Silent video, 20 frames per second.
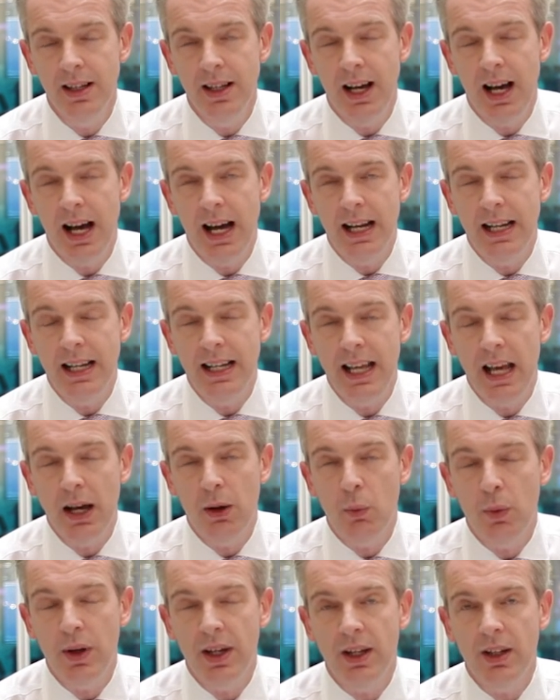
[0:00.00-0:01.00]
and
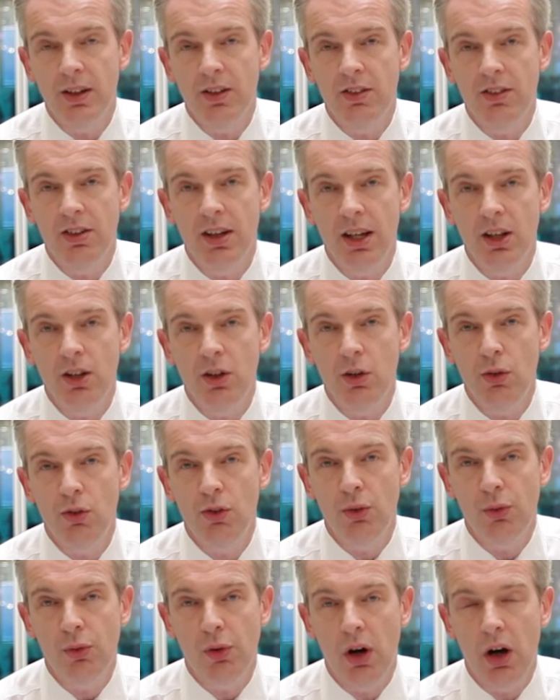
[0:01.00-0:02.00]
yet we continue
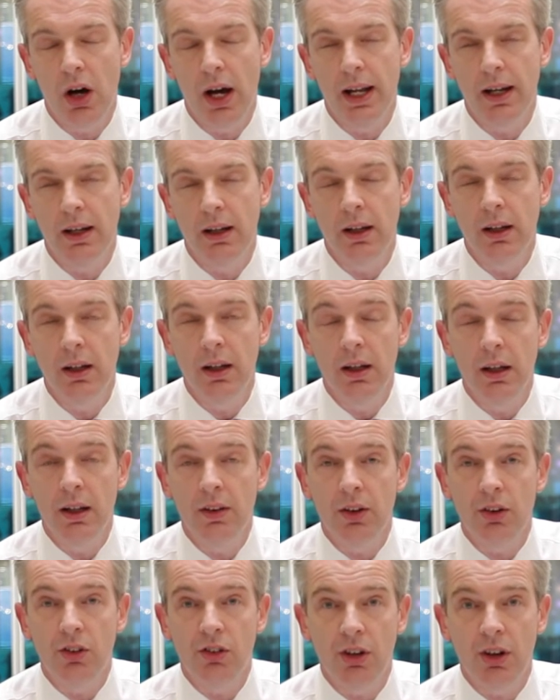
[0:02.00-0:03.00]
to find
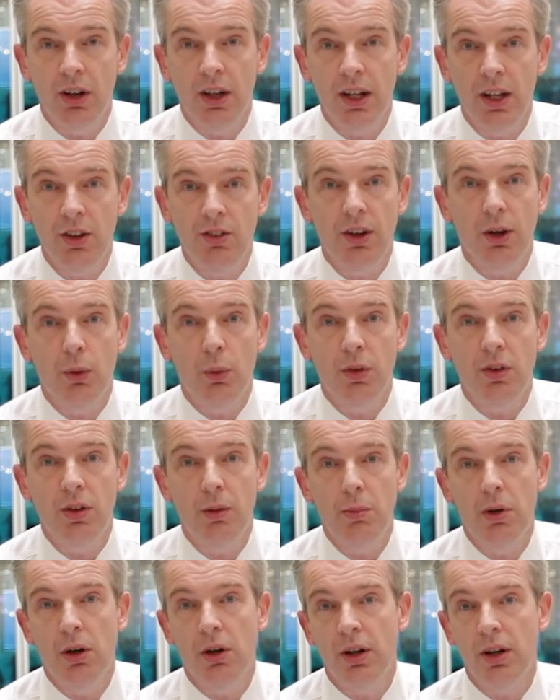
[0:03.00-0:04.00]
that Chinese equity
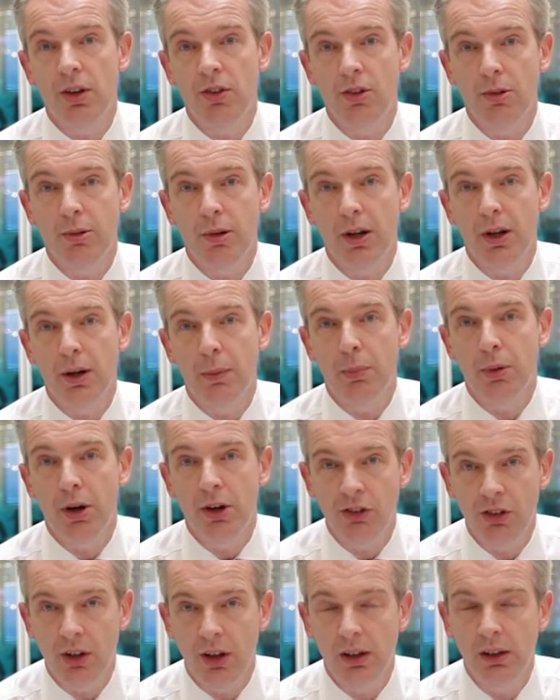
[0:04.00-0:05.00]
markets are under
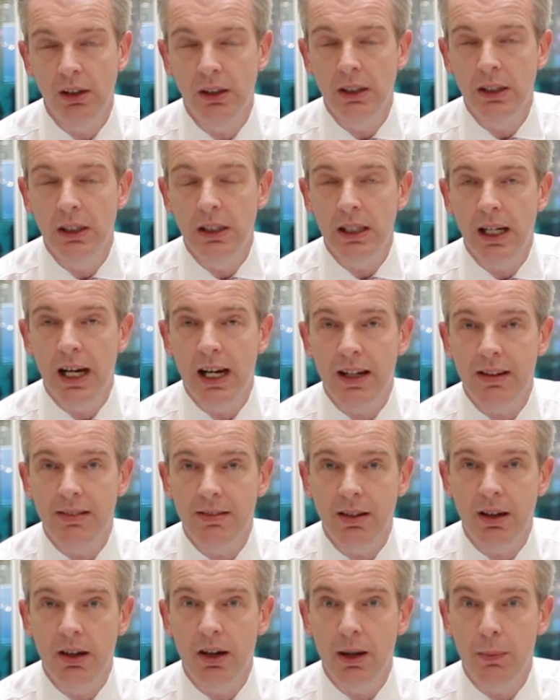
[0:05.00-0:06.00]
pressure at a
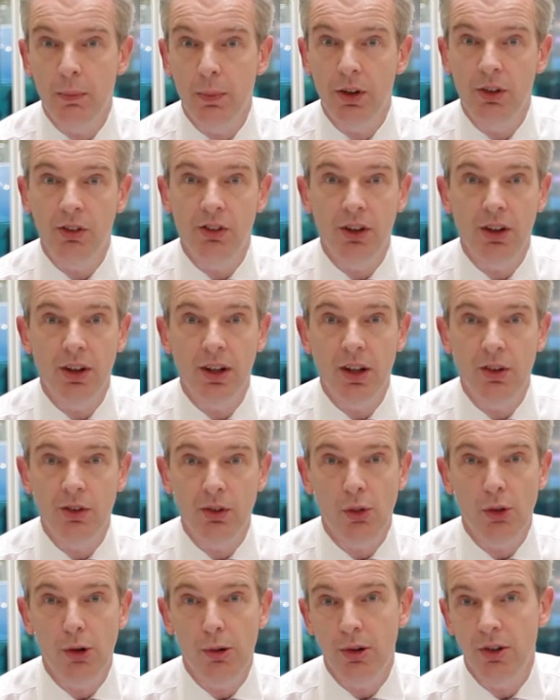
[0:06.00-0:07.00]
time when Chinese
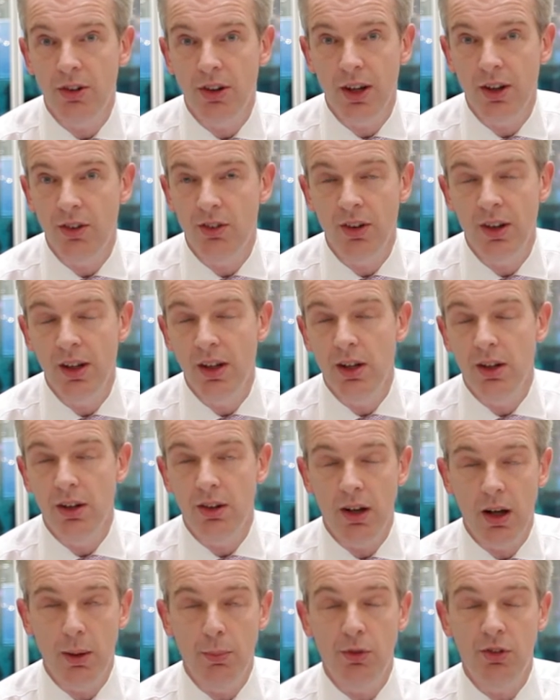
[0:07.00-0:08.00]
authorities
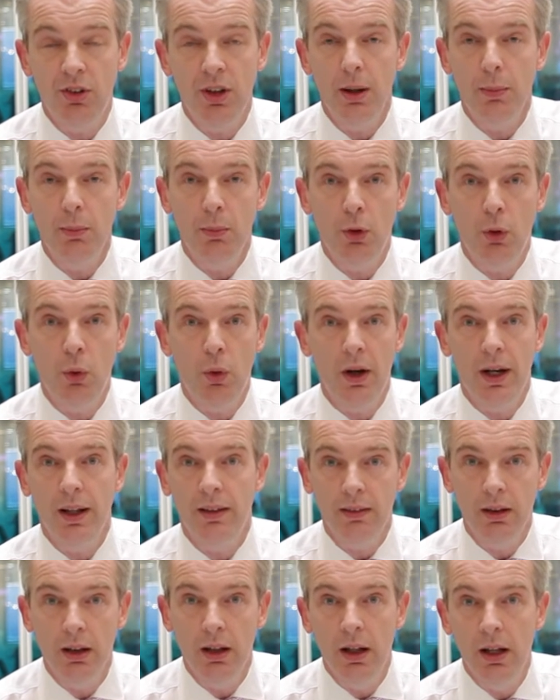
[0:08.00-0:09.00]
um, seem
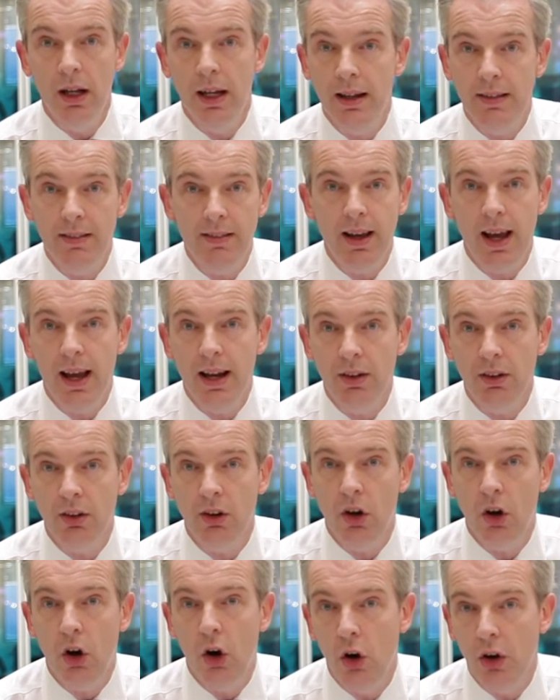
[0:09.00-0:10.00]
quite intent
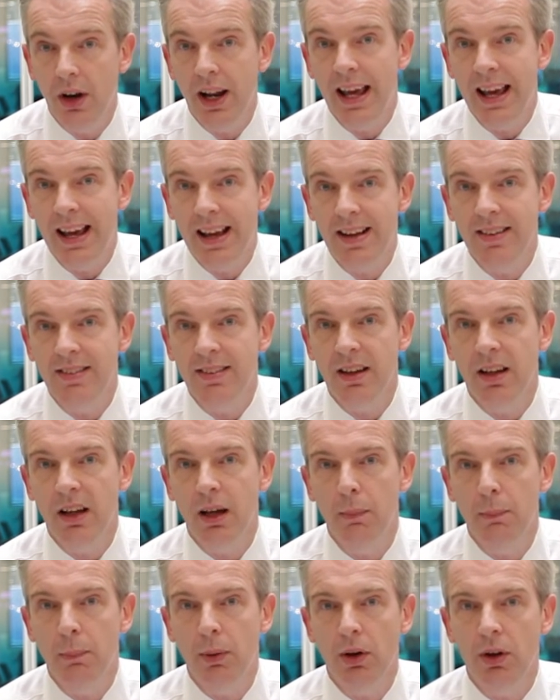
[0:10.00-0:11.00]
on easing
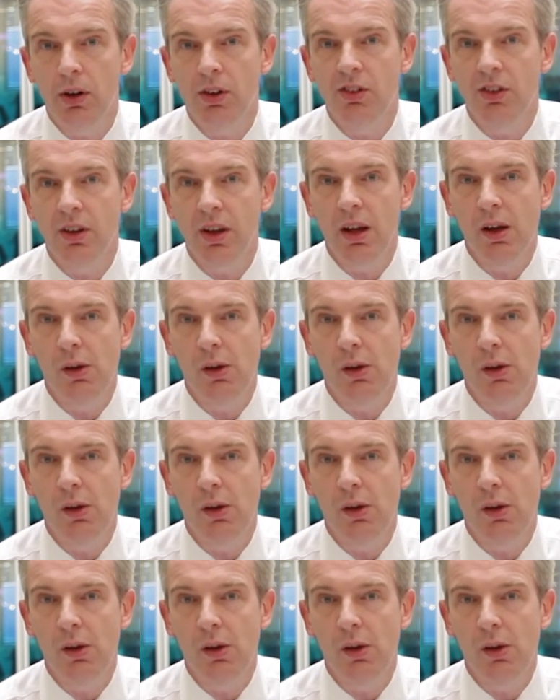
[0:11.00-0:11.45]
policy